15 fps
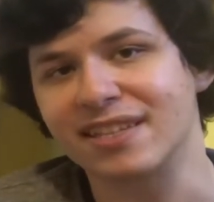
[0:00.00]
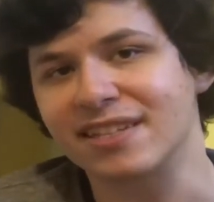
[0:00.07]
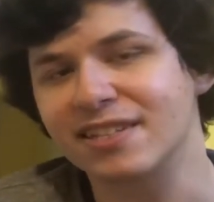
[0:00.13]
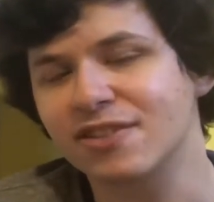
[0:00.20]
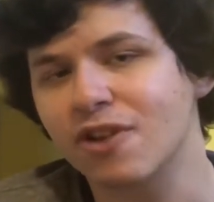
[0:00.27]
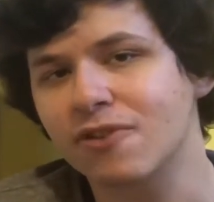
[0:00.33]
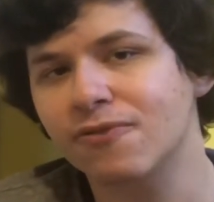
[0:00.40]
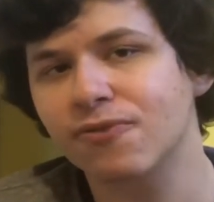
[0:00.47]
This
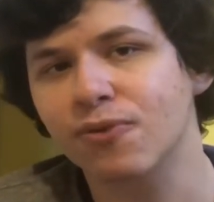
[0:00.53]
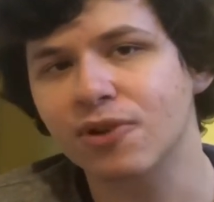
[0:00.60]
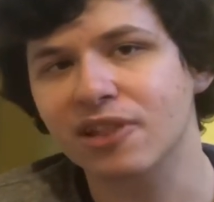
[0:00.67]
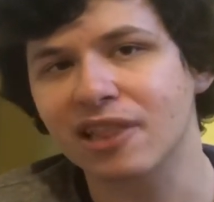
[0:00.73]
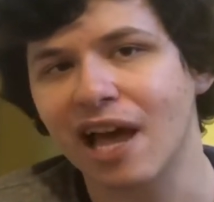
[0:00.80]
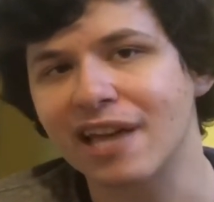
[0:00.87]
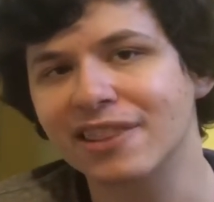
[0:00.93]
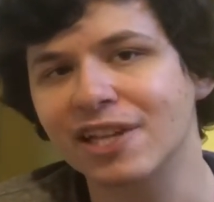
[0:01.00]
is not a
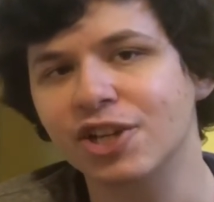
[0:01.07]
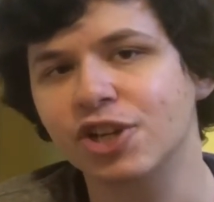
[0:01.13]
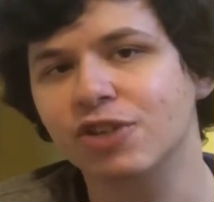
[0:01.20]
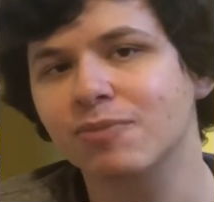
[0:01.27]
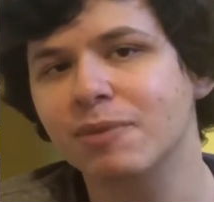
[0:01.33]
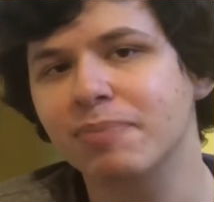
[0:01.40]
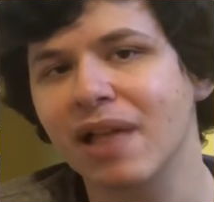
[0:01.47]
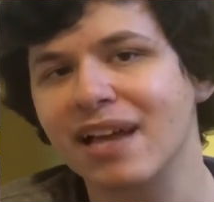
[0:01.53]
fourth line that you're going
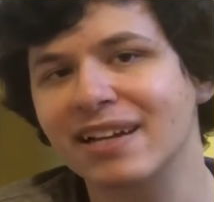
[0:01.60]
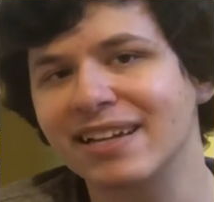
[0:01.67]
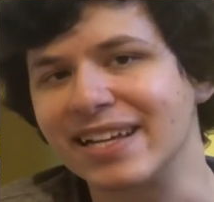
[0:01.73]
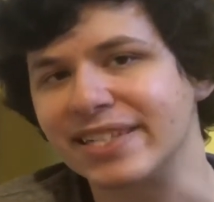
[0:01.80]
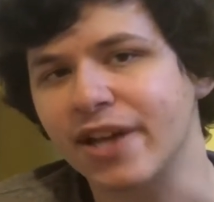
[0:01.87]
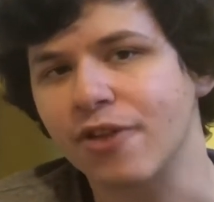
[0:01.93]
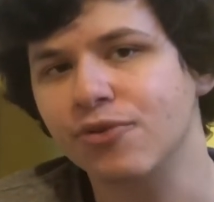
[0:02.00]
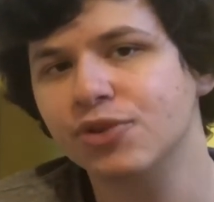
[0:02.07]
to be playing
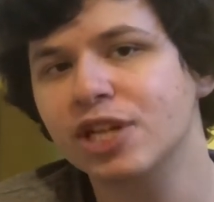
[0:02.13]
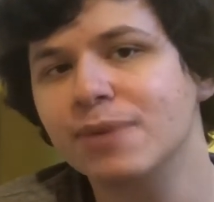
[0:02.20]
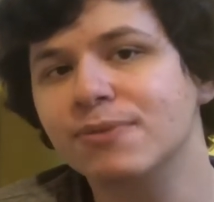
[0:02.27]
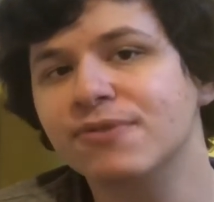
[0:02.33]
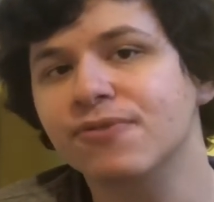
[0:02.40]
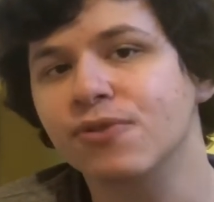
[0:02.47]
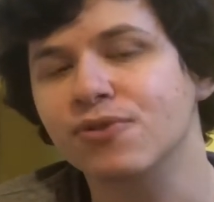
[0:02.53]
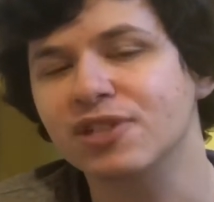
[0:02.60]
against other
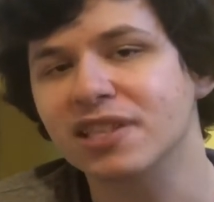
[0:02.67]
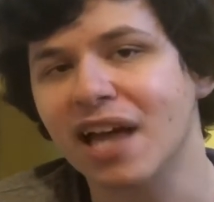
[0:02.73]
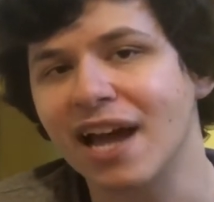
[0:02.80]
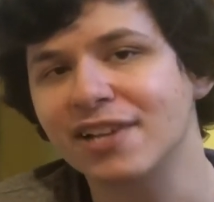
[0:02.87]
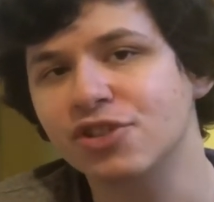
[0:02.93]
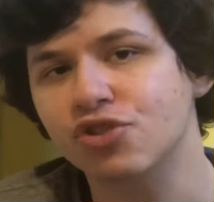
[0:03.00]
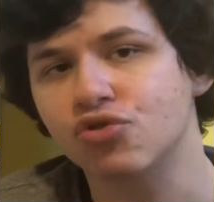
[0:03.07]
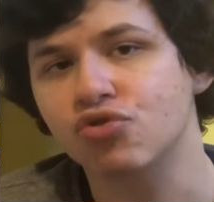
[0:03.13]
teams' first
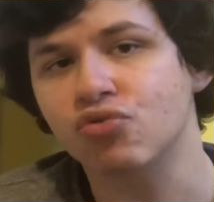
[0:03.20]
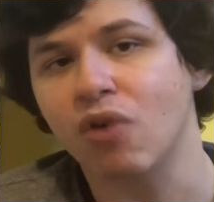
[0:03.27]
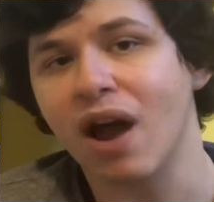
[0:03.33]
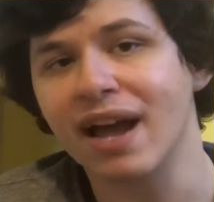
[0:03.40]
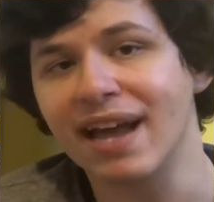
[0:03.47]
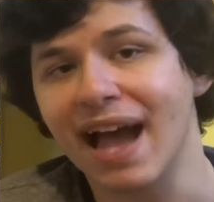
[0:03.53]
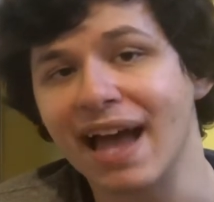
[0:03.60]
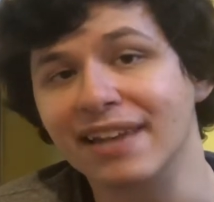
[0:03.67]
lines to
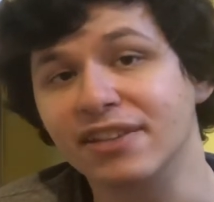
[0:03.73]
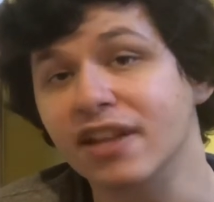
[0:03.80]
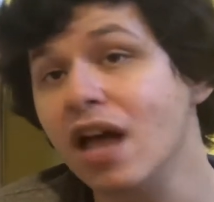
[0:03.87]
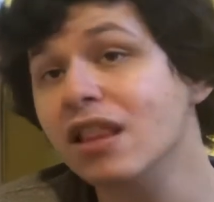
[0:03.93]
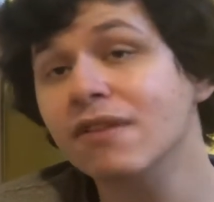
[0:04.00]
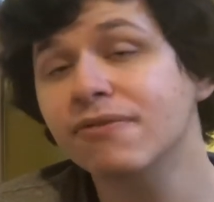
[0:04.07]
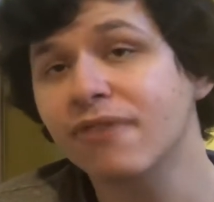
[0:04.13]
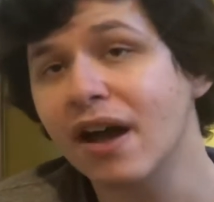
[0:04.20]
try and
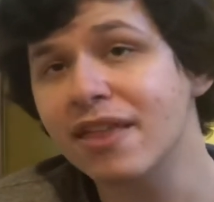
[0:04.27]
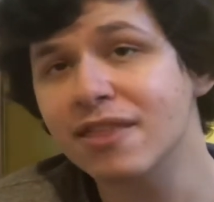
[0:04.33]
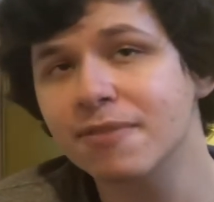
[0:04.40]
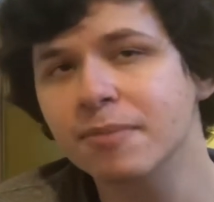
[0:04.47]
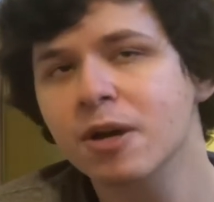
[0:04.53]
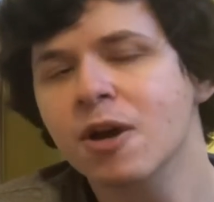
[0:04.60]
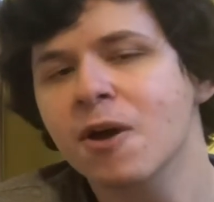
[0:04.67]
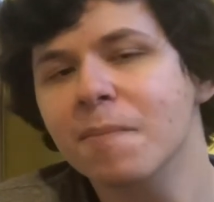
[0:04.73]
nullify them,